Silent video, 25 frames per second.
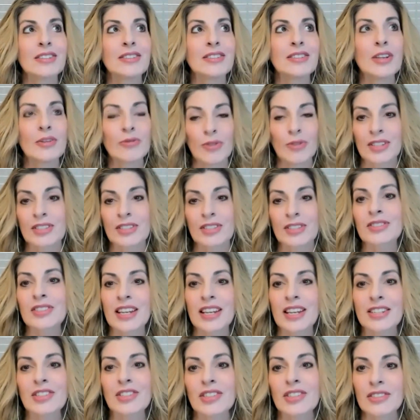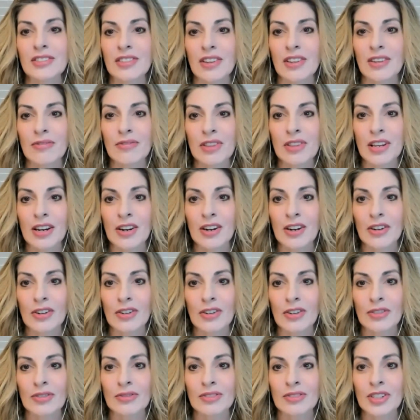different stages of
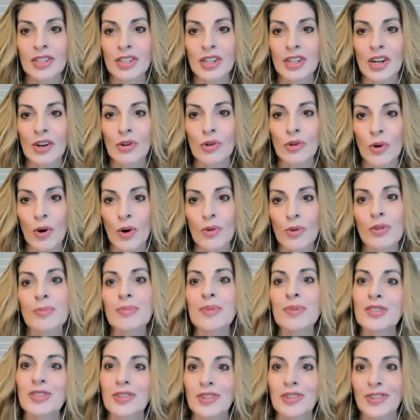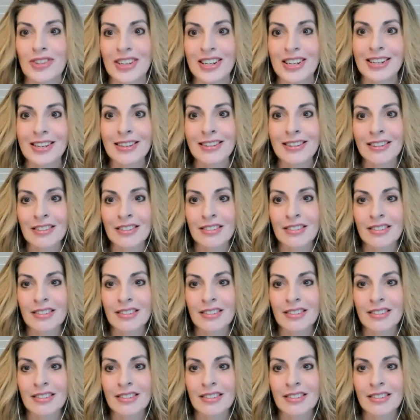their, growth and maturity.